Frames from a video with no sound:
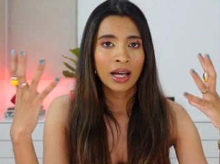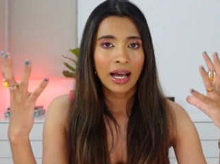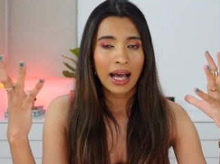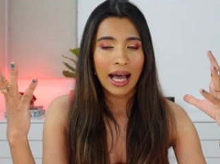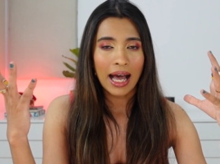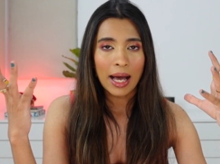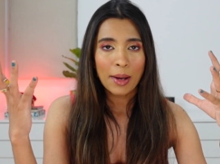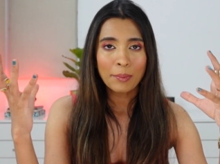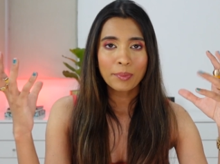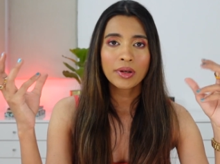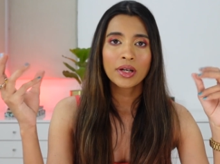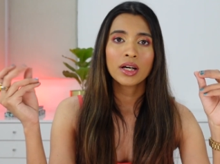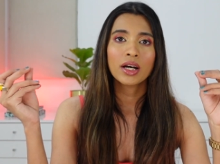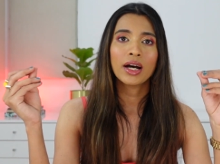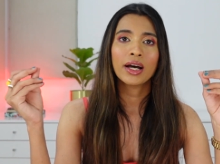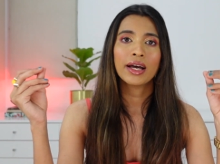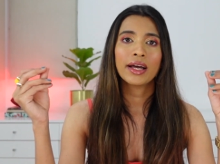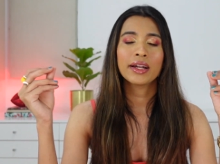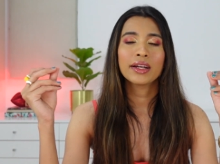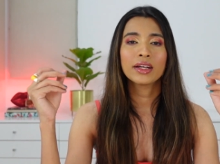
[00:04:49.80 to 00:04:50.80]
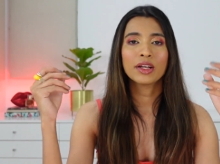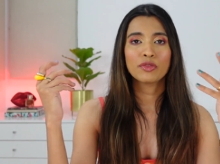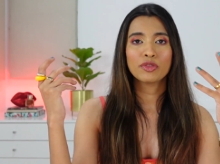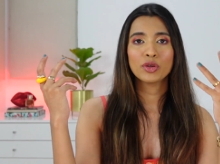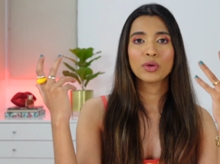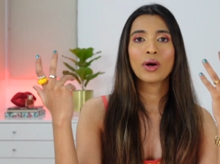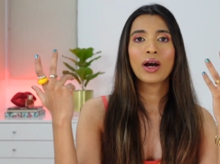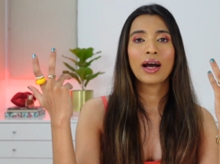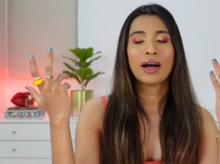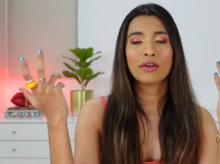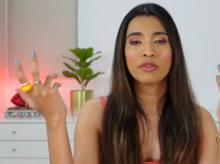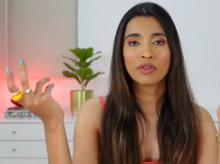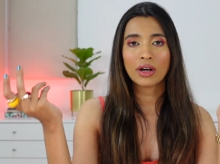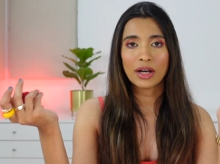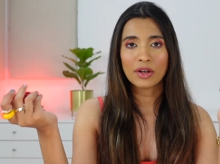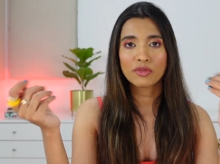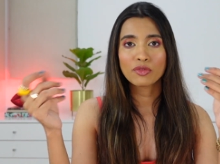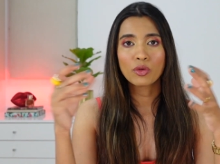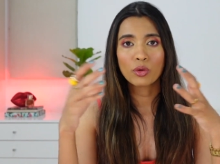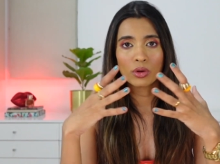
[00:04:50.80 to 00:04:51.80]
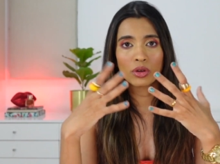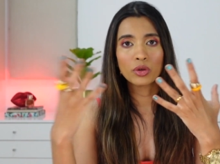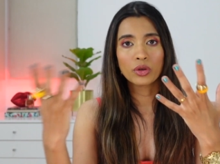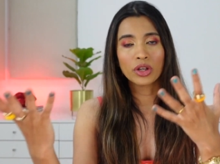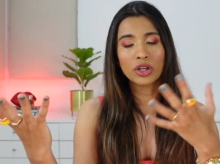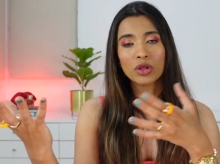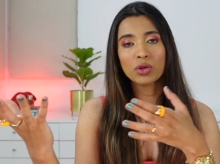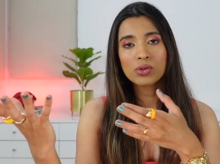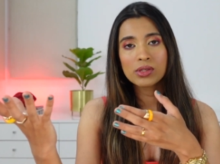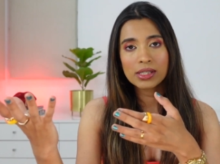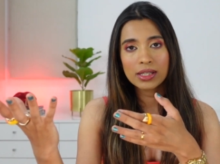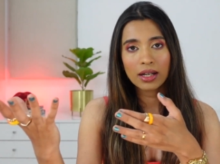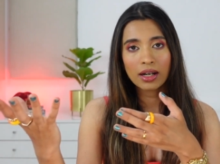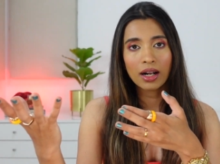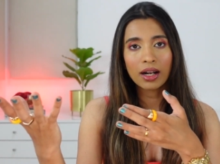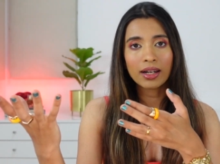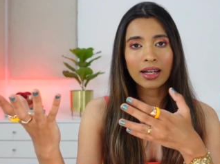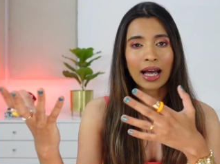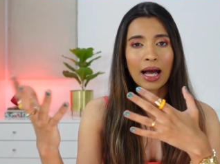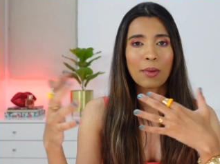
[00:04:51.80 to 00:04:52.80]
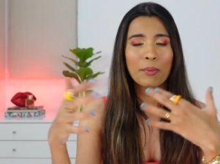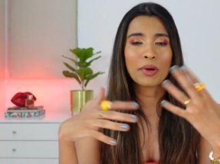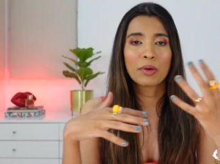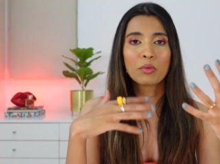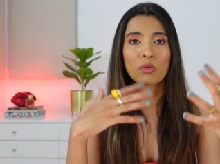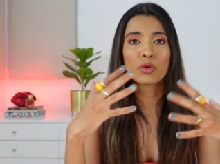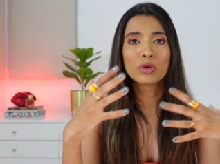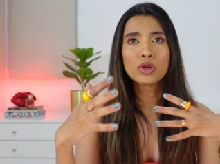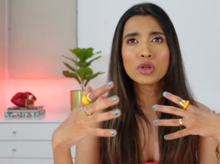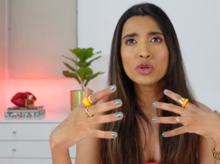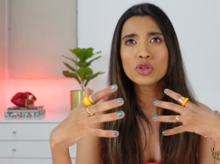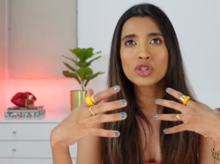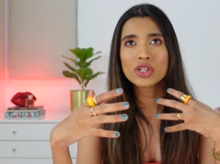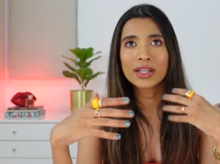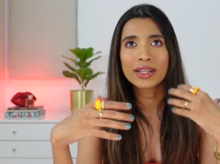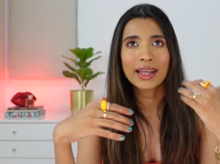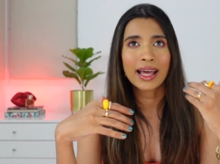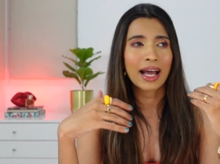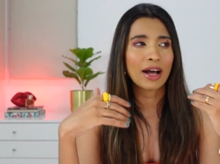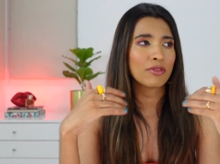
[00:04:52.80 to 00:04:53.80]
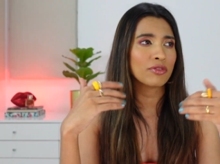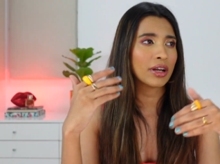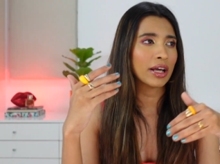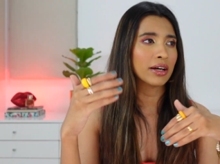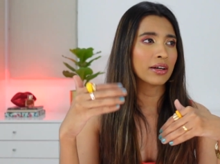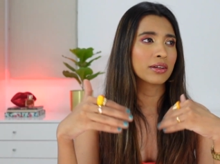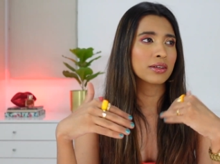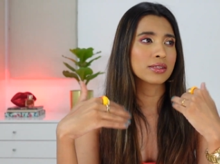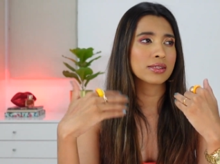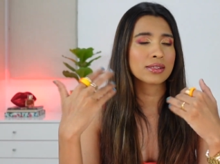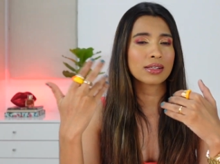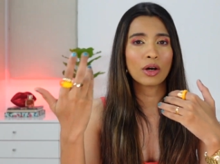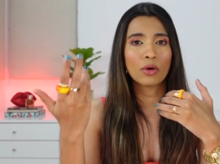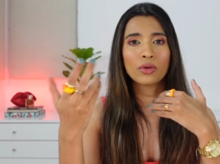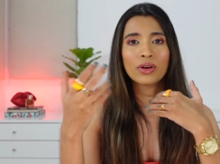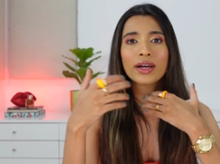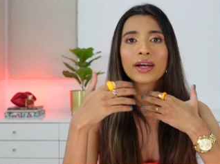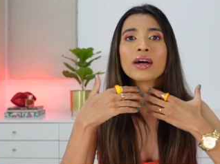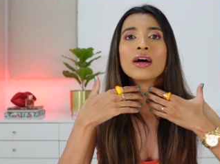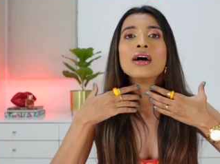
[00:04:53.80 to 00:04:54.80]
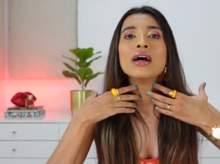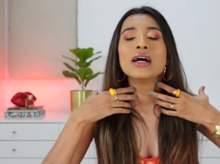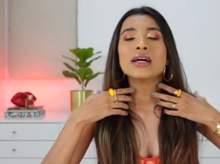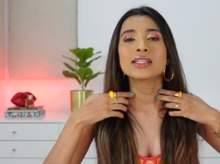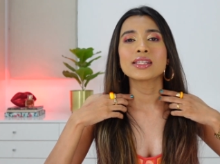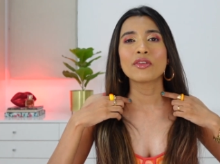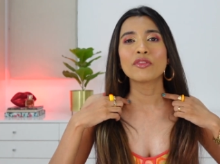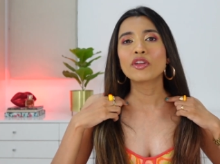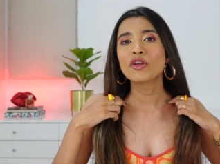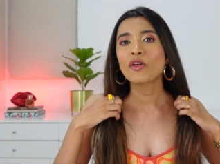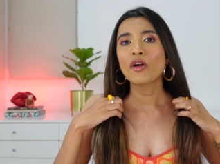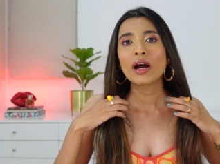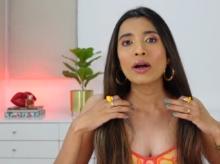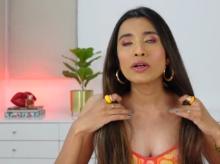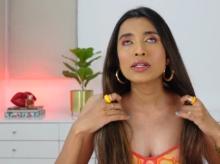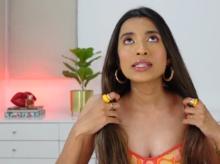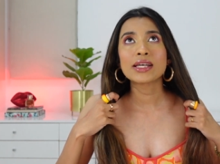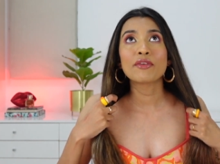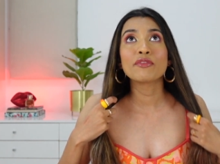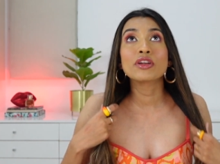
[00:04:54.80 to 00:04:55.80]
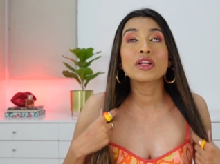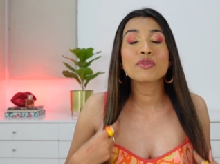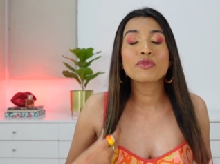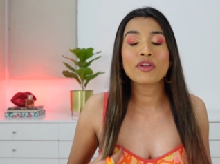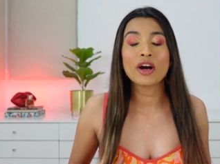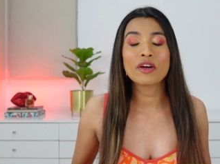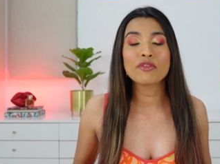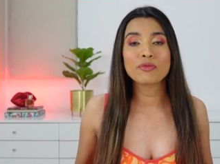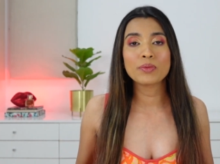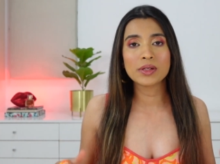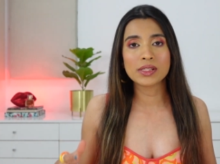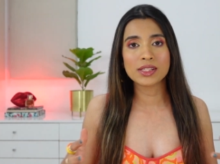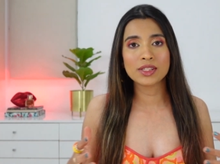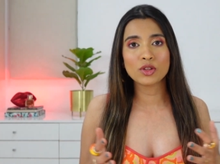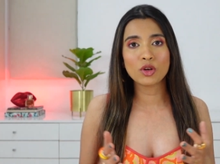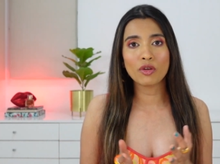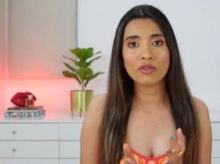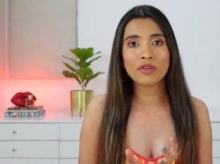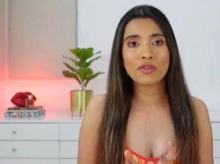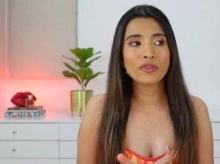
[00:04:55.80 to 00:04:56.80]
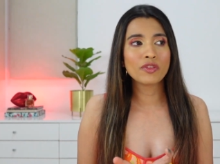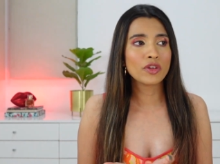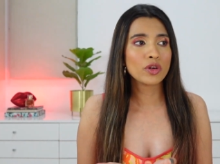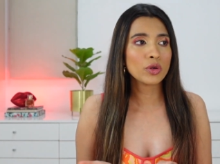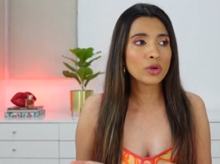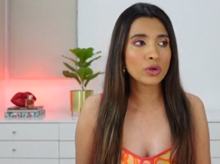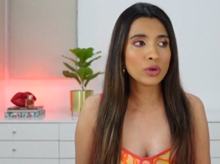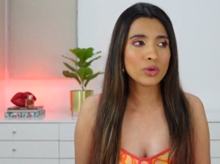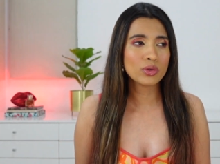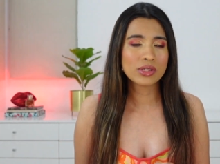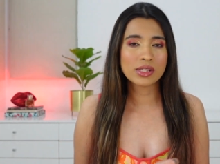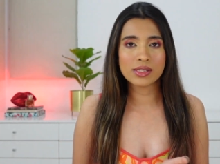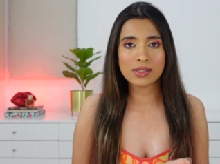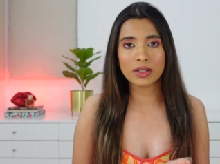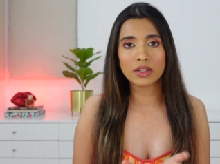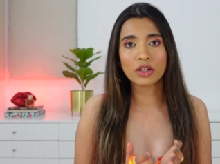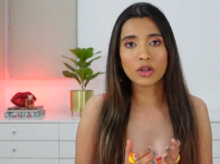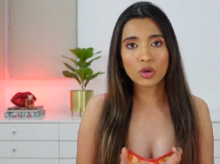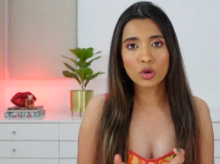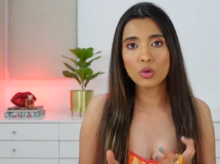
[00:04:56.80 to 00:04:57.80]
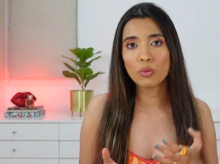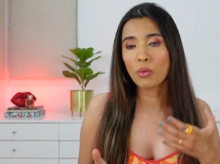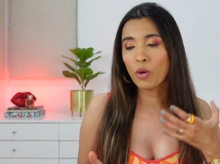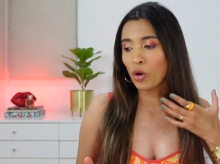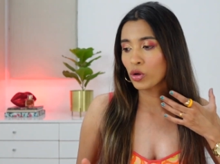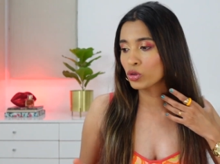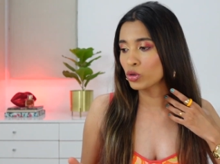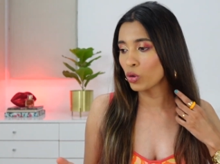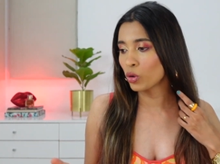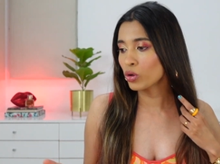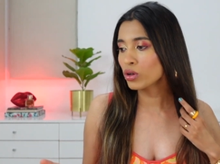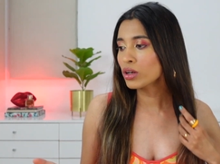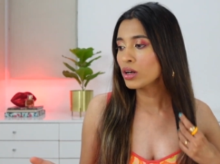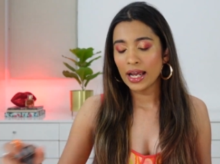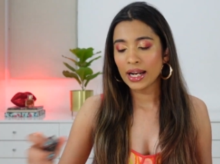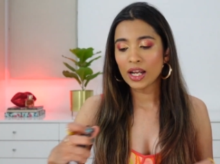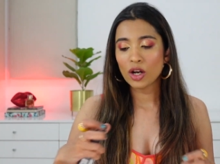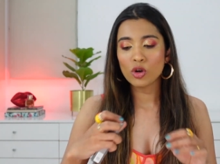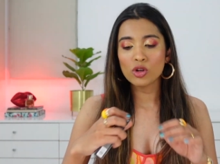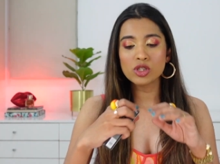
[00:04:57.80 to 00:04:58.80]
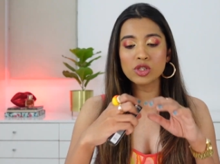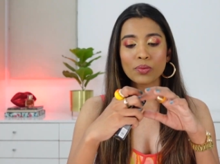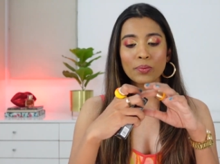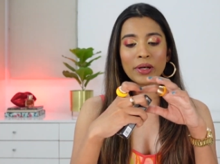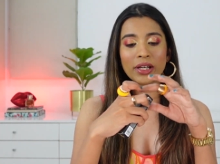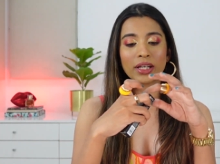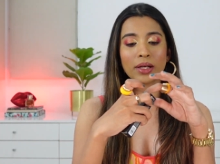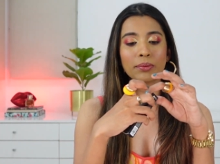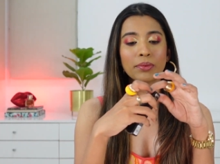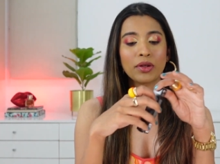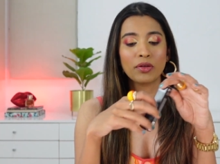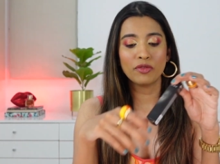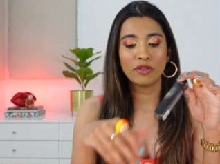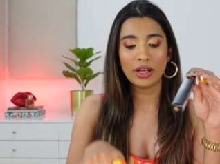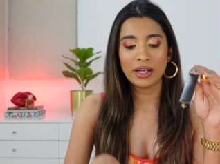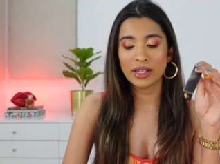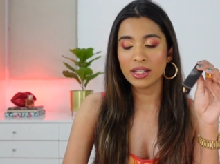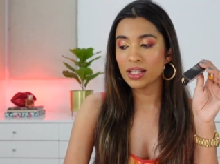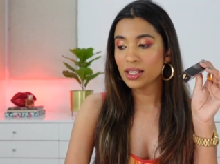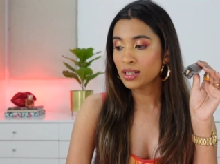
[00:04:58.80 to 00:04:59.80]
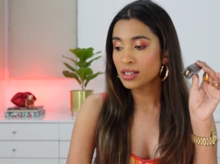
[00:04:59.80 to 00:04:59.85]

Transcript: app, and if you have iPhone you can use the Cult app, and usually they have like a discount, like 75% off if you use a certain coupon code. And I also picked up the Fenty